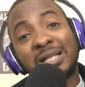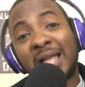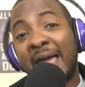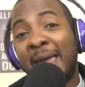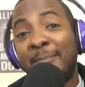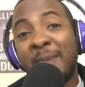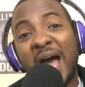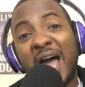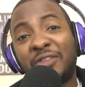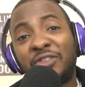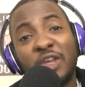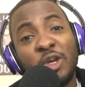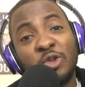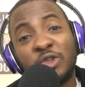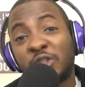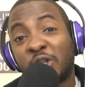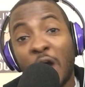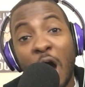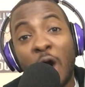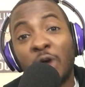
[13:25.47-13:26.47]
Clay
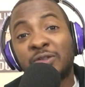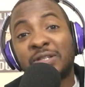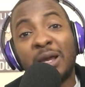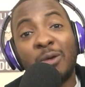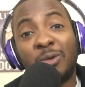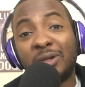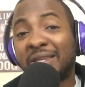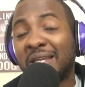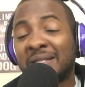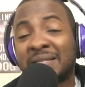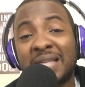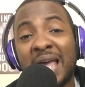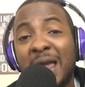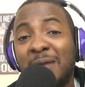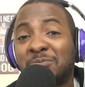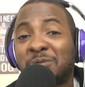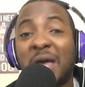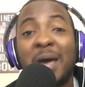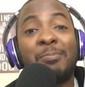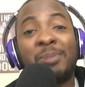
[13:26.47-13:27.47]
Matthews goes in with the
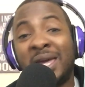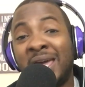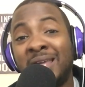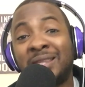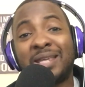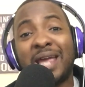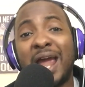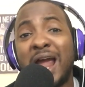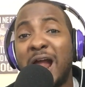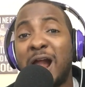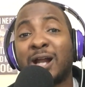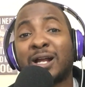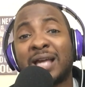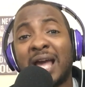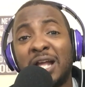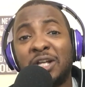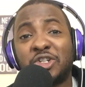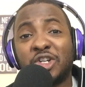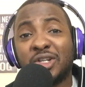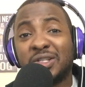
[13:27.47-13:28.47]
same type of hit that Eric
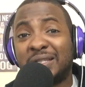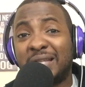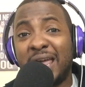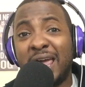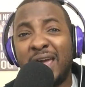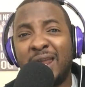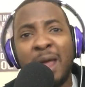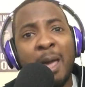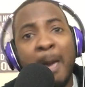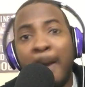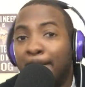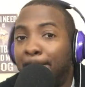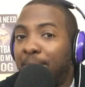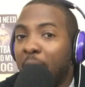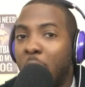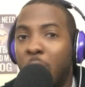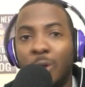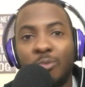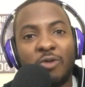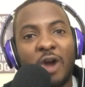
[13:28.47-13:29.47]
Kendricks did.
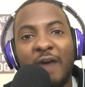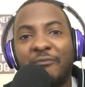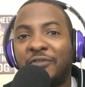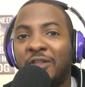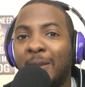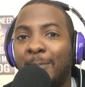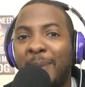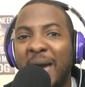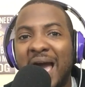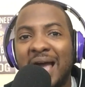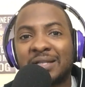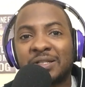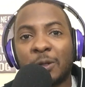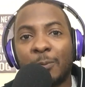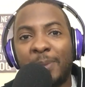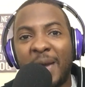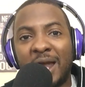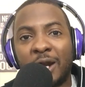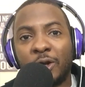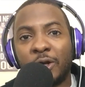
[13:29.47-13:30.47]
Boom, roughing the
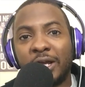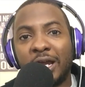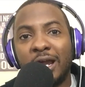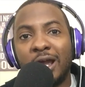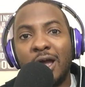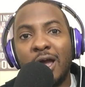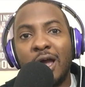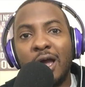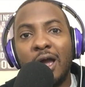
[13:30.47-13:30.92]
passer penalty.